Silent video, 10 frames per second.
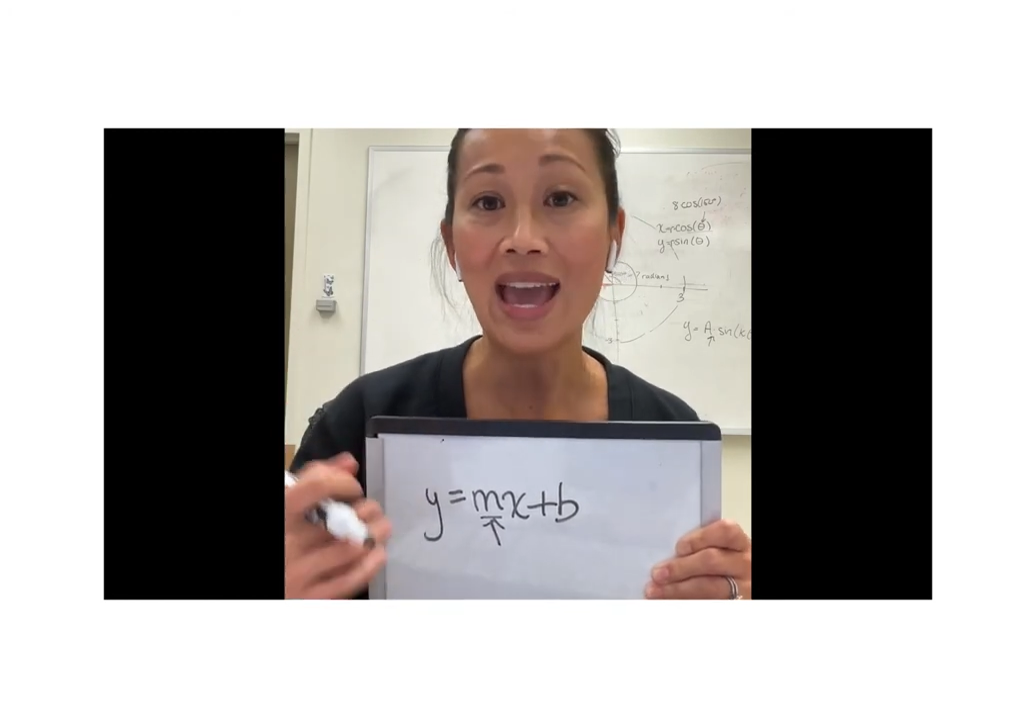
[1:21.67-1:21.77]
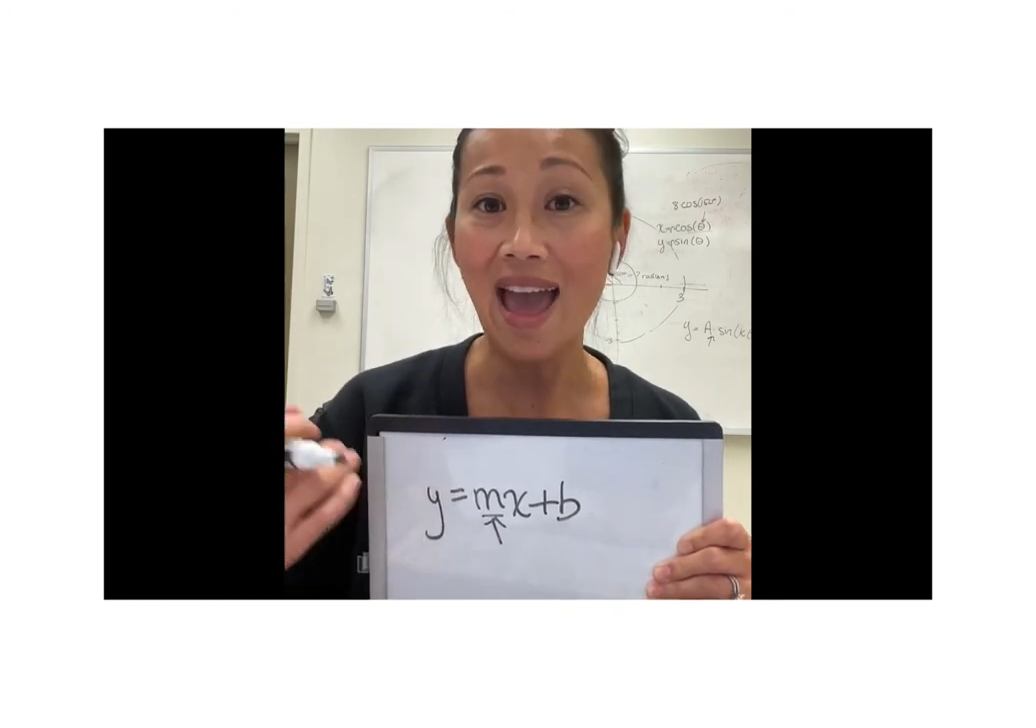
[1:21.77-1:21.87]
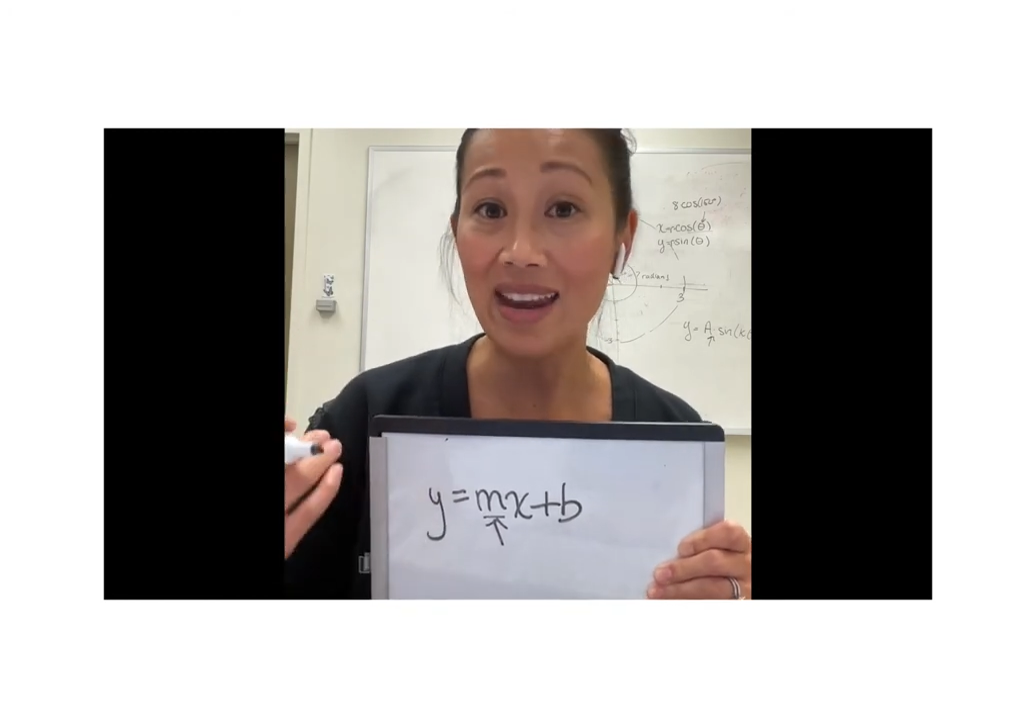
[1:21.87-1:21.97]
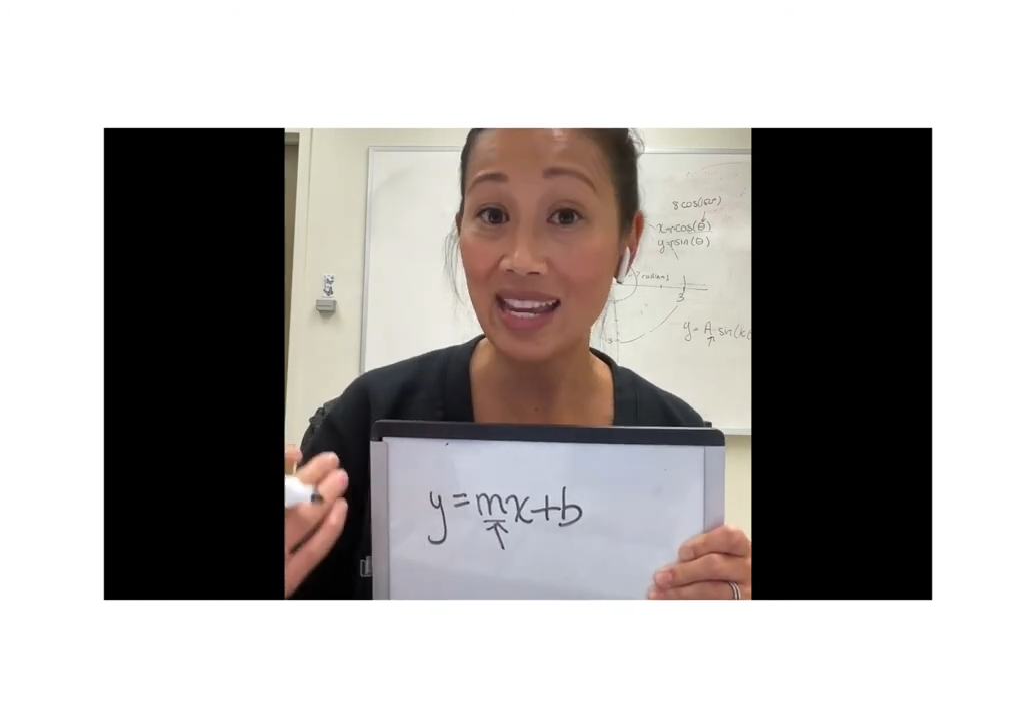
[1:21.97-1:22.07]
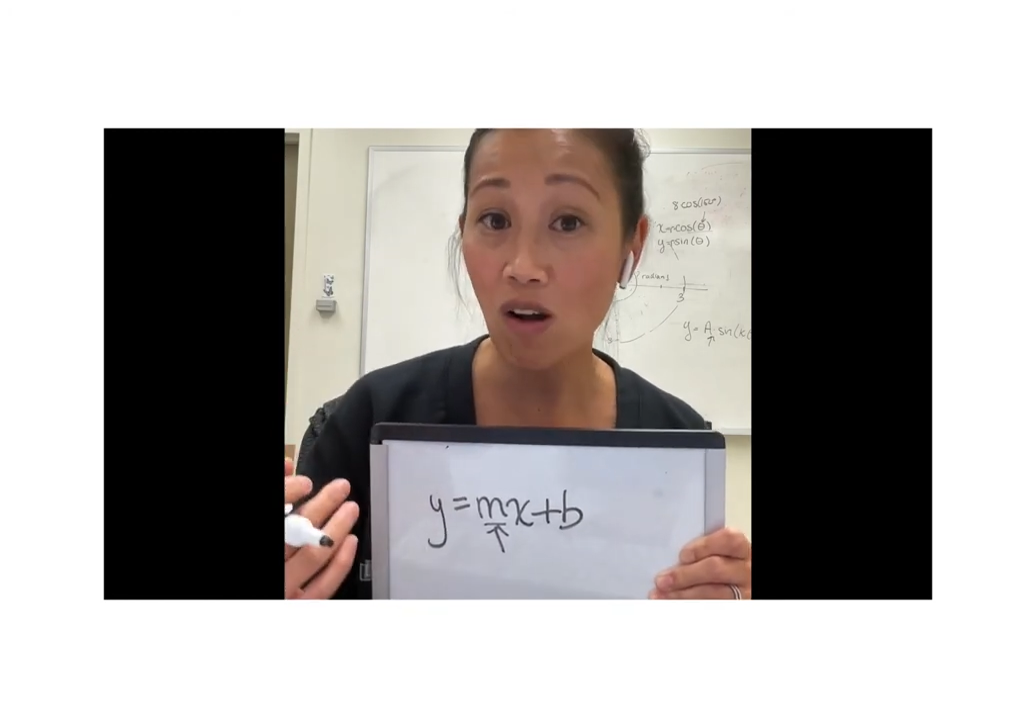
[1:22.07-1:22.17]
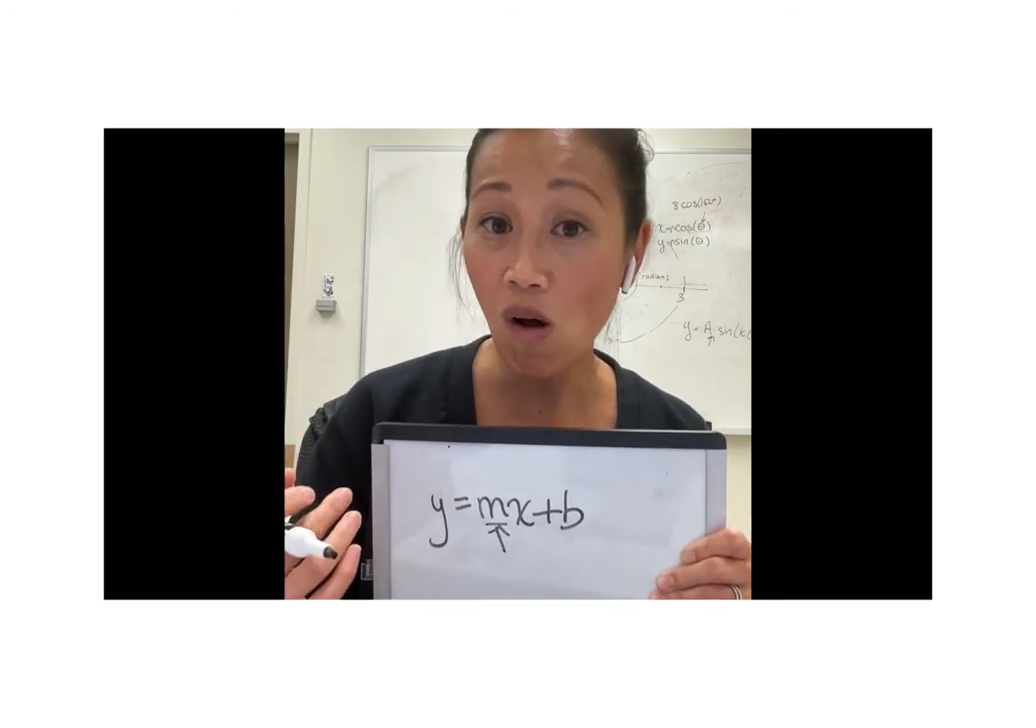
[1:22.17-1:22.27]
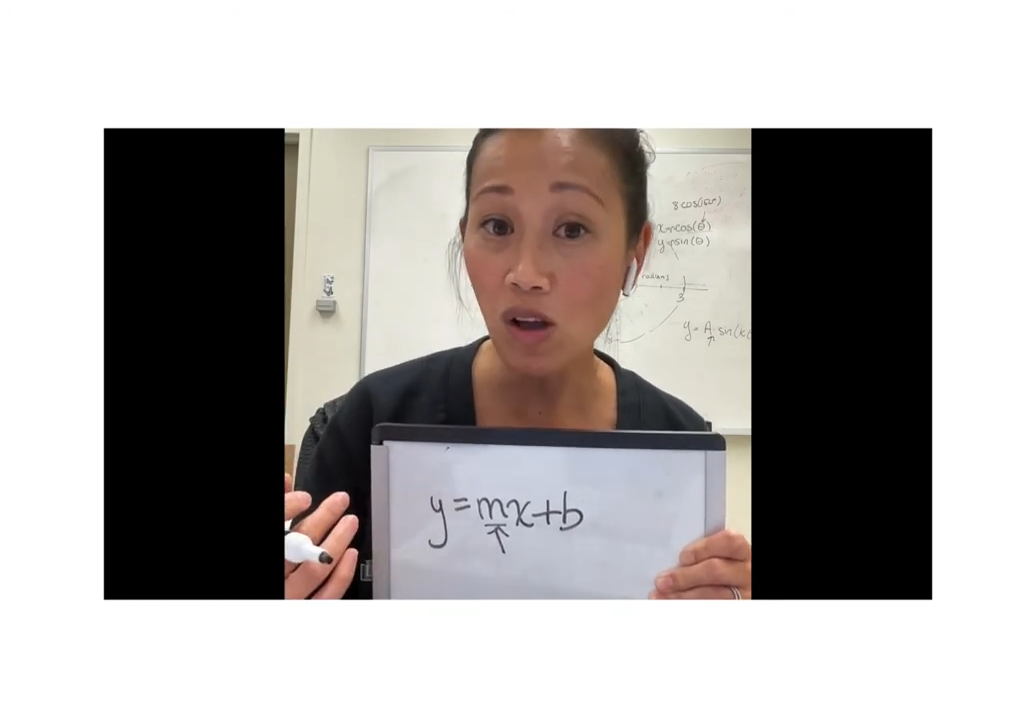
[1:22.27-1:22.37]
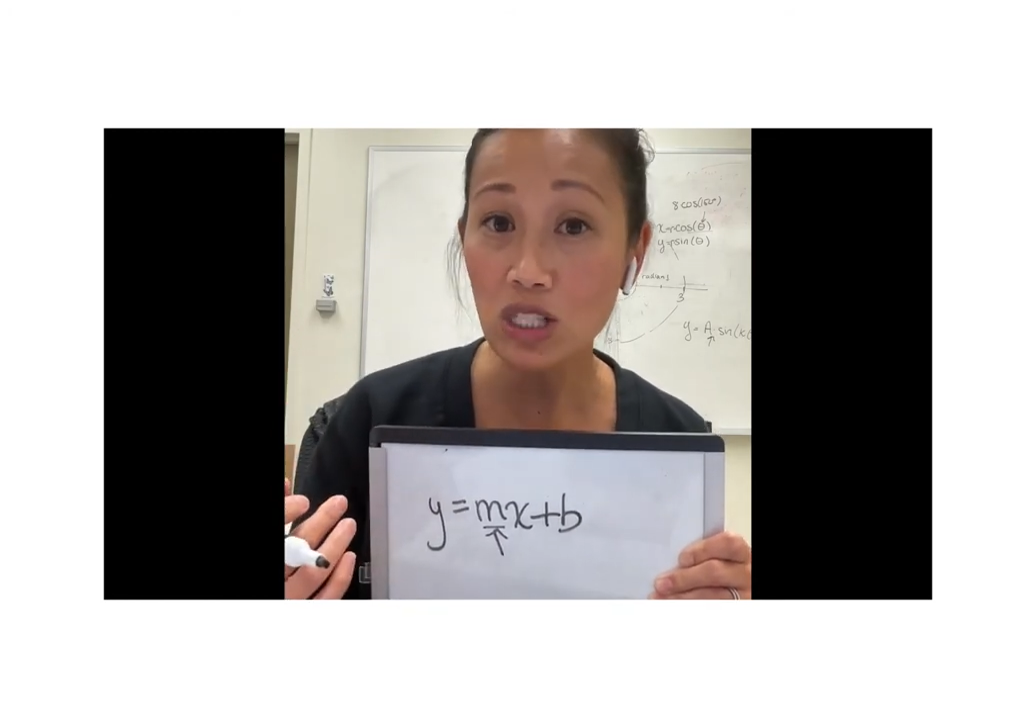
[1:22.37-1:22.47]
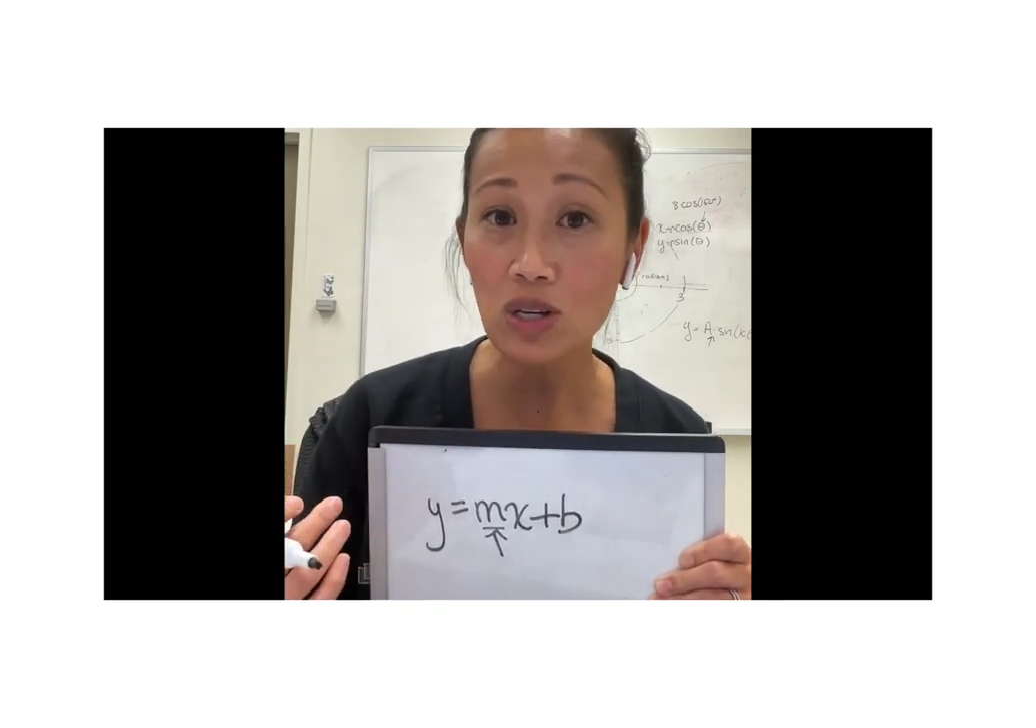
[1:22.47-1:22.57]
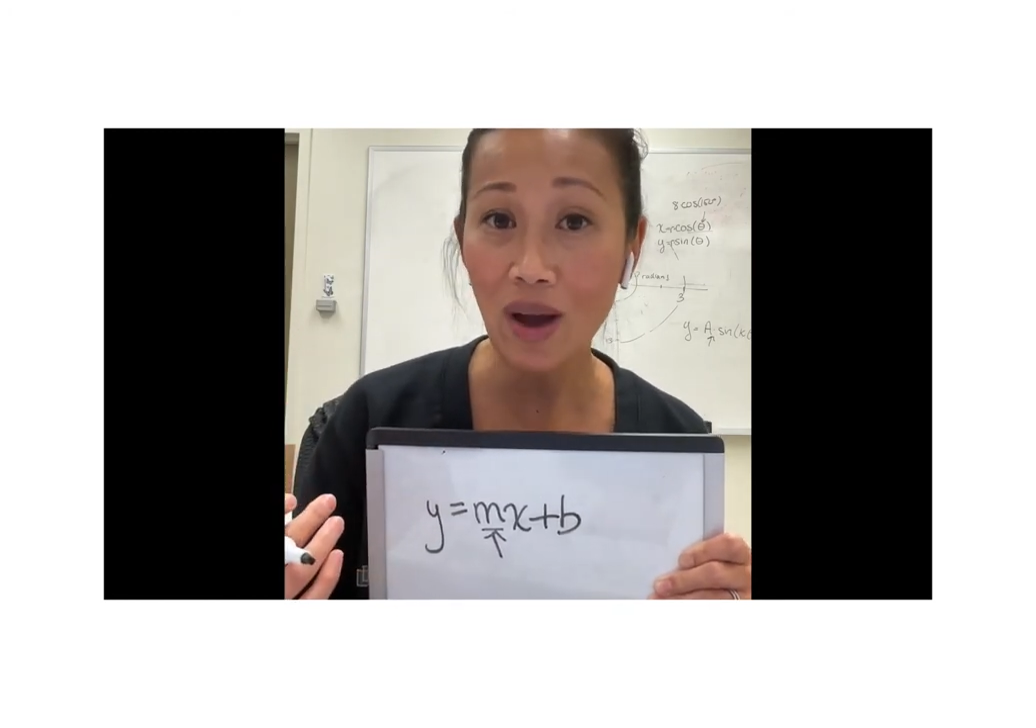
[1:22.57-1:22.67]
And it also